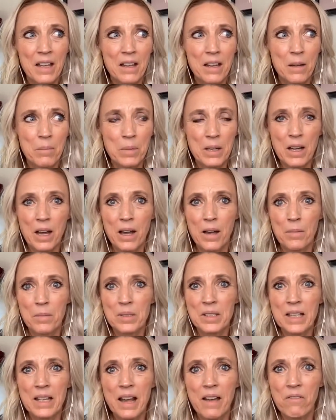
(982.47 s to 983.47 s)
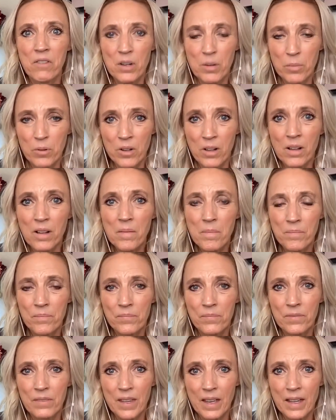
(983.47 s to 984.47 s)
it becomes inevitable
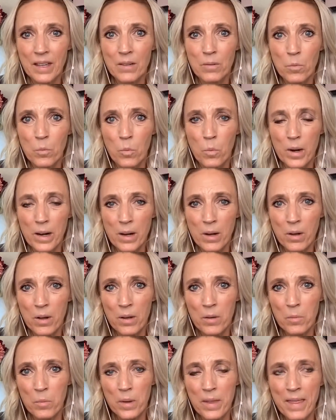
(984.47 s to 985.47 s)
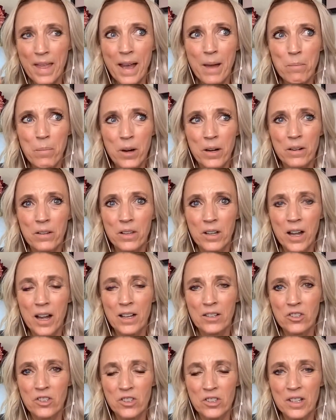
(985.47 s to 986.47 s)
that when a when that part of the
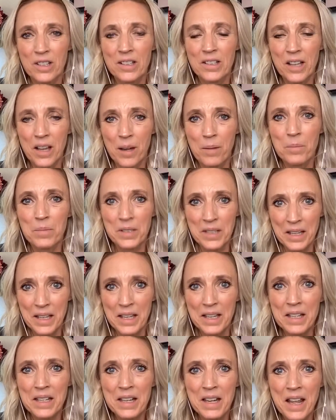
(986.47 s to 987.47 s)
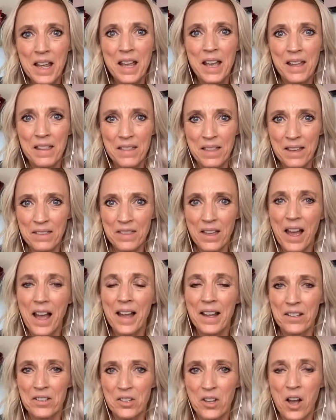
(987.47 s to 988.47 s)
consciousness comes in, that the
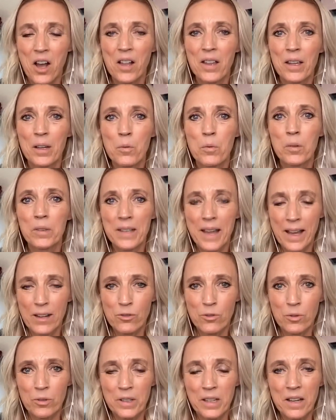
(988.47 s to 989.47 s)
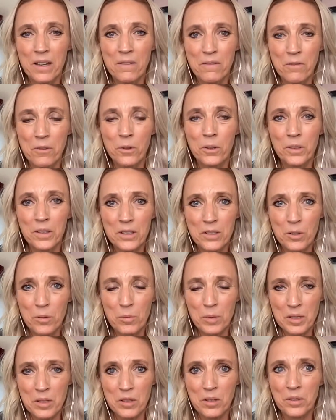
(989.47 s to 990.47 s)
highest calling will naturally unfold as a
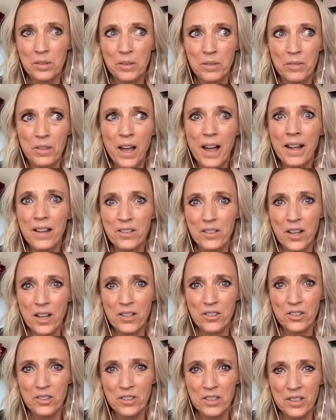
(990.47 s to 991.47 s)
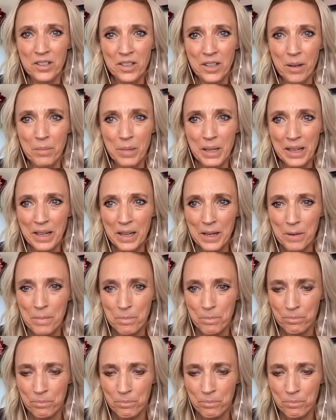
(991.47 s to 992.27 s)
result of the highest consciousness coming in.